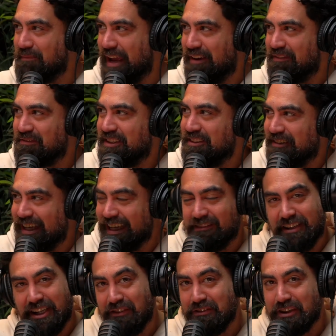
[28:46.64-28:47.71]
every week.
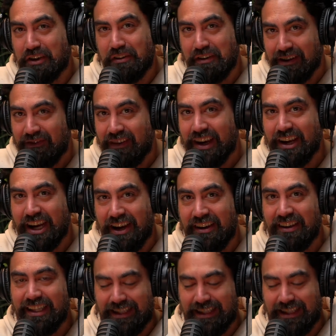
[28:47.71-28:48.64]
We're recording very early